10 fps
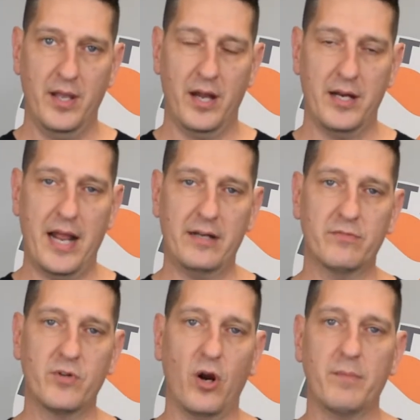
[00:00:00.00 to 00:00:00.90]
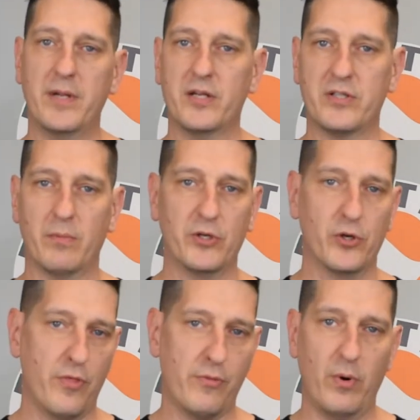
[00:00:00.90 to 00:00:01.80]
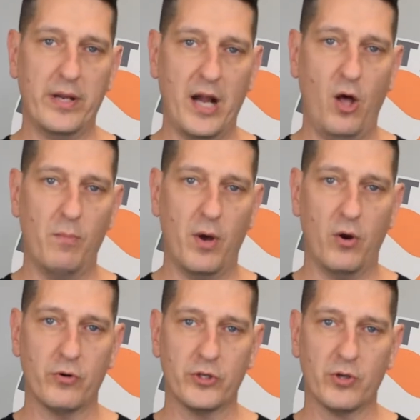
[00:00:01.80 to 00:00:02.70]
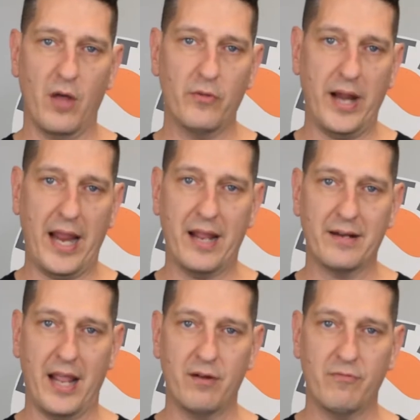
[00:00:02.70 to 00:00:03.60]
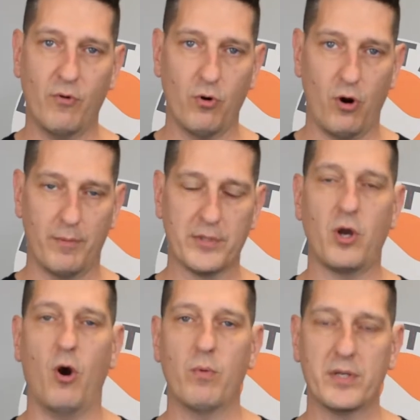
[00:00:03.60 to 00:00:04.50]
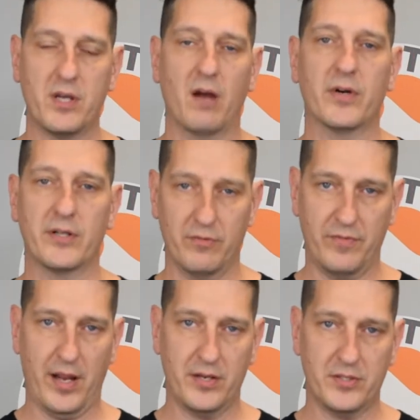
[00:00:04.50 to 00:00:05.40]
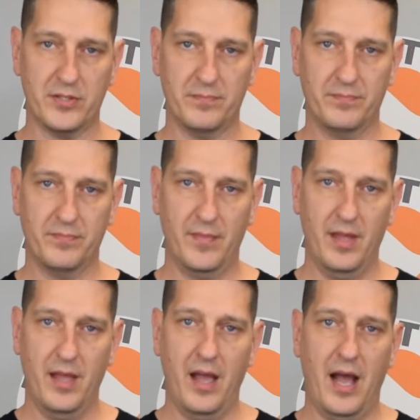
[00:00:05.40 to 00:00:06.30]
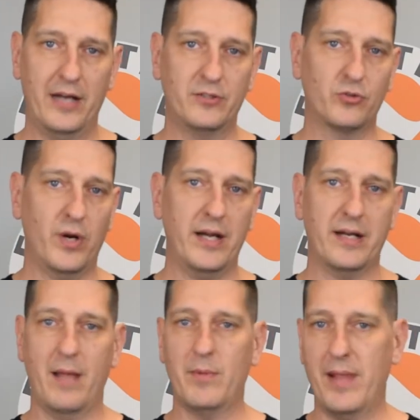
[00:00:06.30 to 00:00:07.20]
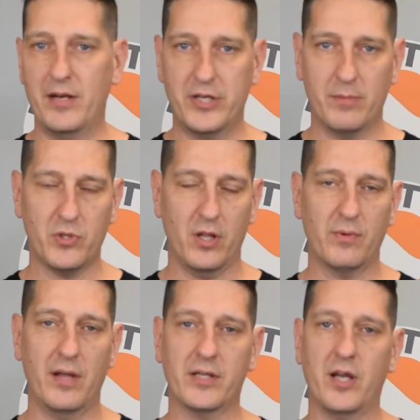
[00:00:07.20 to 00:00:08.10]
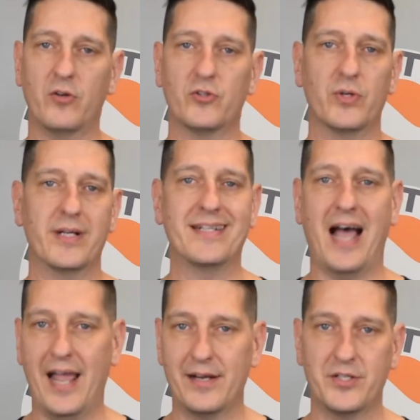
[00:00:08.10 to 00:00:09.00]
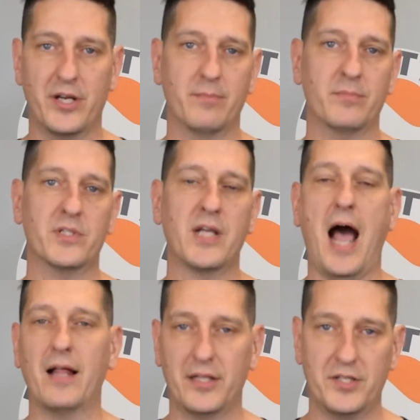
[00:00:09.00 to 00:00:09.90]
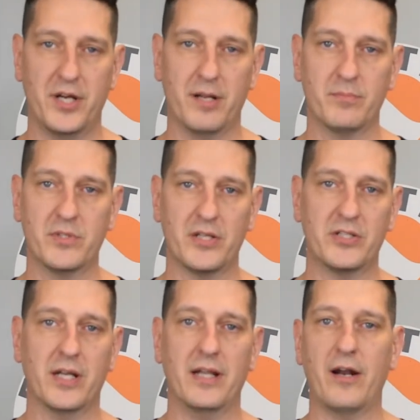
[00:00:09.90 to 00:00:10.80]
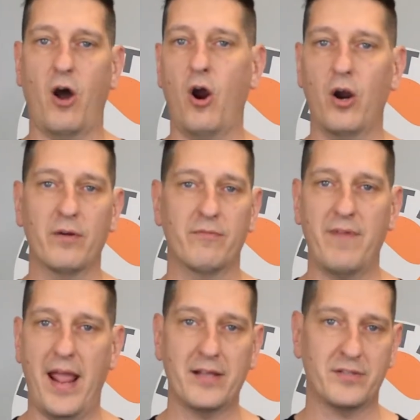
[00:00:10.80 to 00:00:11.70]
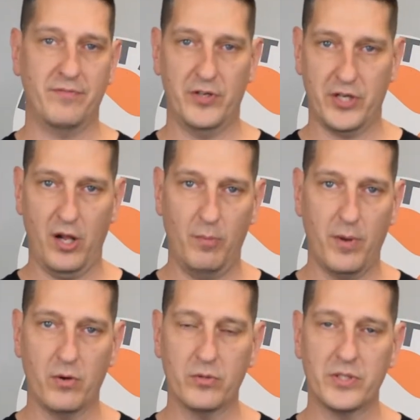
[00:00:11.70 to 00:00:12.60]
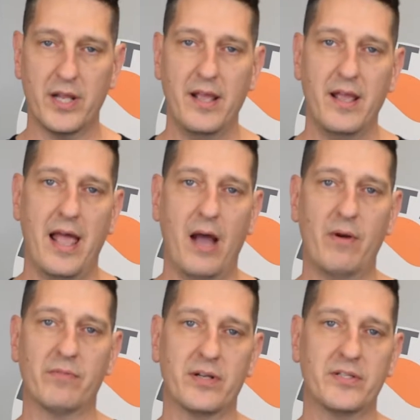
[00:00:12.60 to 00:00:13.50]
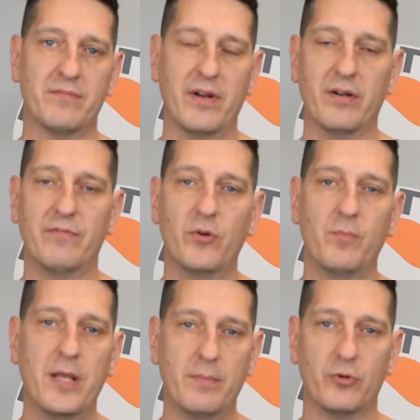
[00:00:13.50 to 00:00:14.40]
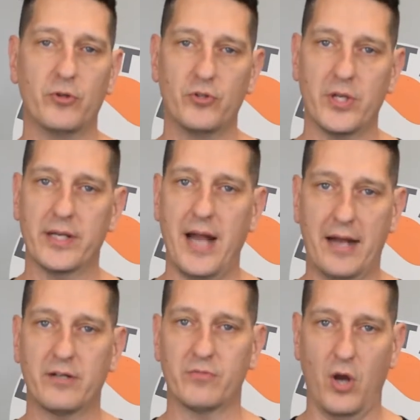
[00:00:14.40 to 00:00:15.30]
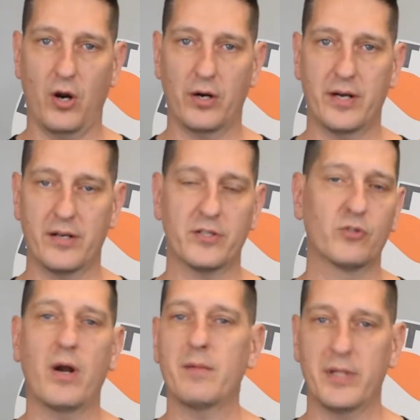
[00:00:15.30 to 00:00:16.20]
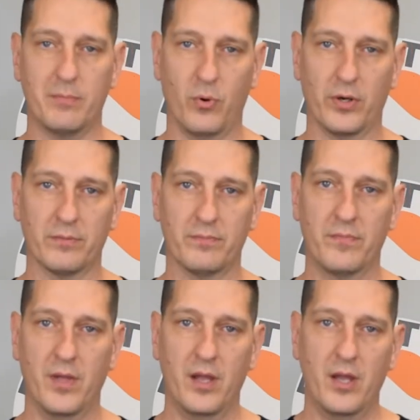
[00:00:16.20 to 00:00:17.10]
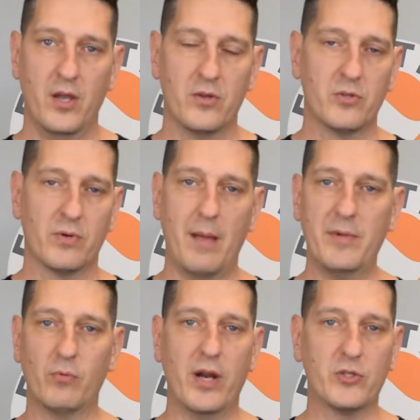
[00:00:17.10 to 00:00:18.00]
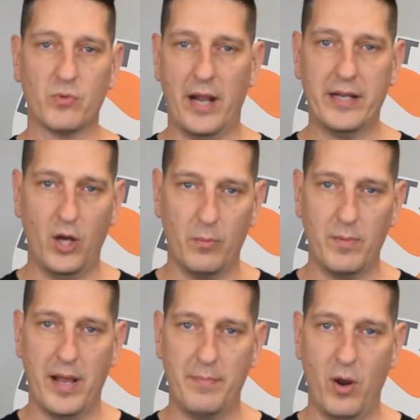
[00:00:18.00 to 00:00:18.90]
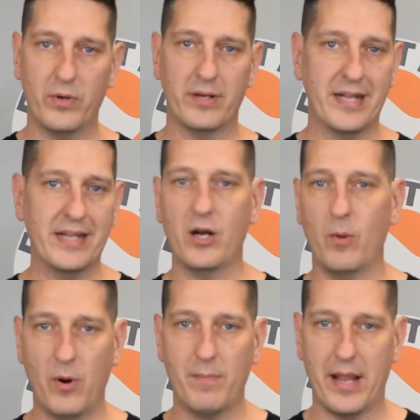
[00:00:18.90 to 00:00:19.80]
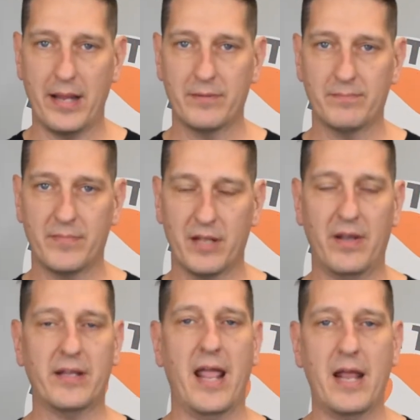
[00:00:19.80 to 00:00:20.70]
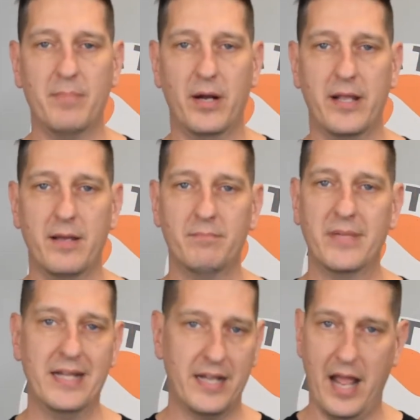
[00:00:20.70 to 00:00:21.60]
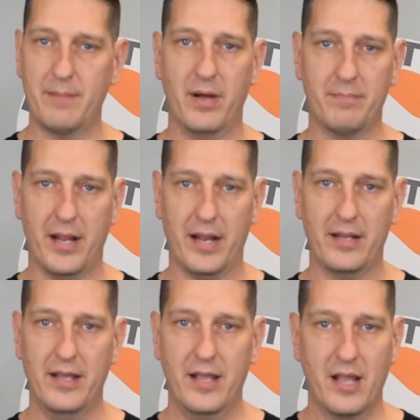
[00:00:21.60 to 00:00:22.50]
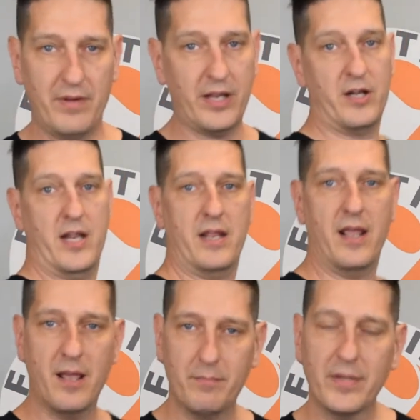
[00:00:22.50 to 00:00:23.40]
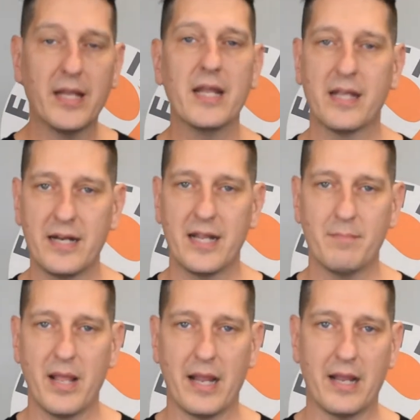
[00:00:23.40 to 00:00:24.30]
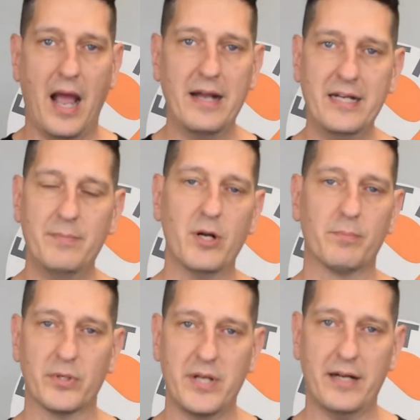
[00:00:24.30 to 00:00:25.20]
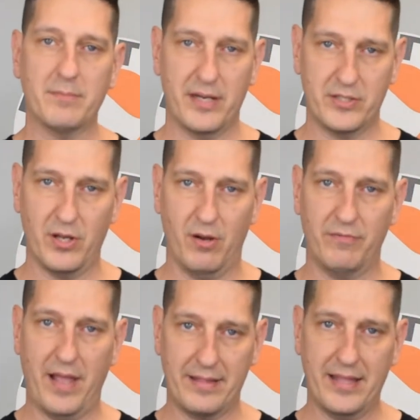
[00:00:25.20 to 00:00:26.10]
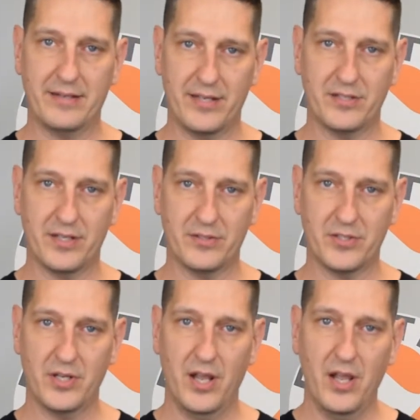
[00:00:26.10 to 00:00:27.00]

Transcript: And an active guard means that when you're throwing an elbow, your other hand and forearm is always covering your face. I train in MMA gyms all around the country, Thai gyms, Kali gyms. I see a lot of hard, fast, efficient elbows. However, I see very few people using an active guard, and it's incredibly important. So when I'm in a range where I can elbow my opponent, he can elbow me. If I can headbutt him, he can headbutt me. If I can knee him, he can knee me. I need to be able to protect myself at that distance.